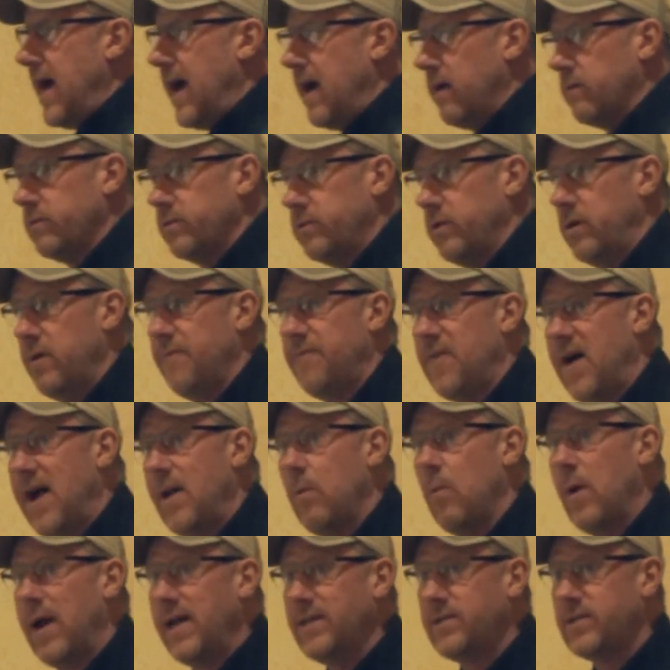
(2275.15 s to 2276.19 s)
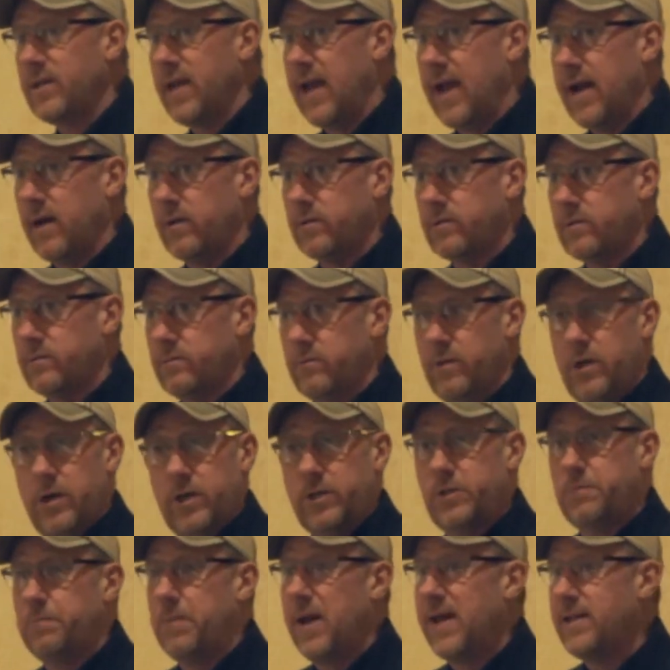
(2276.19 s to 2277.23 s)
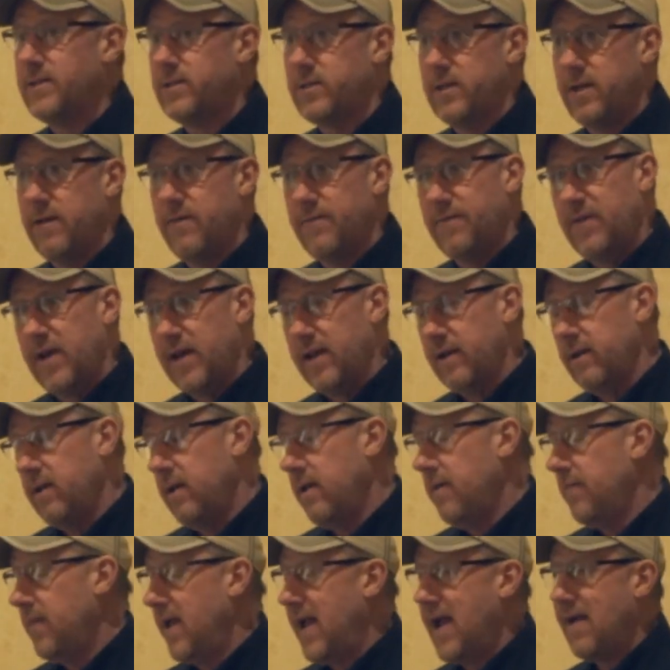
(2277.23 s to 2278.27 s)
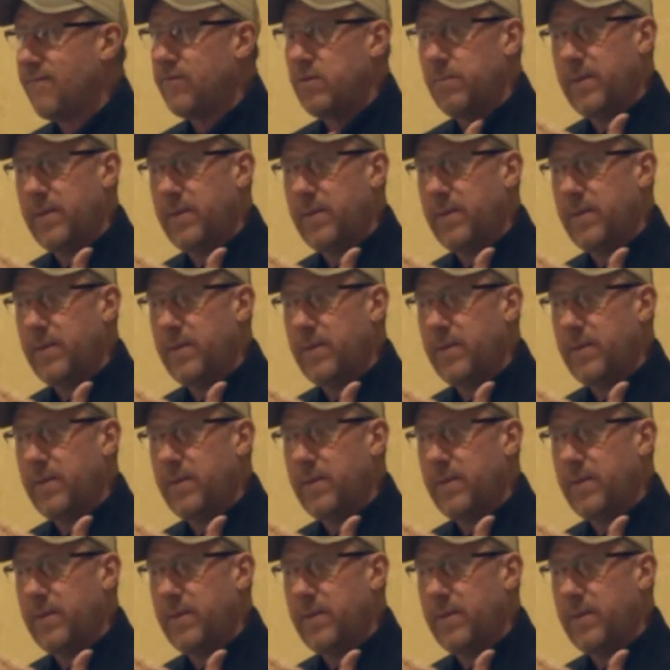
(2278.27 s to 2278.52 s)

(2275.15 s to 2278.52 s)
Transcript: now, certified weigh scales. They're expensive and they have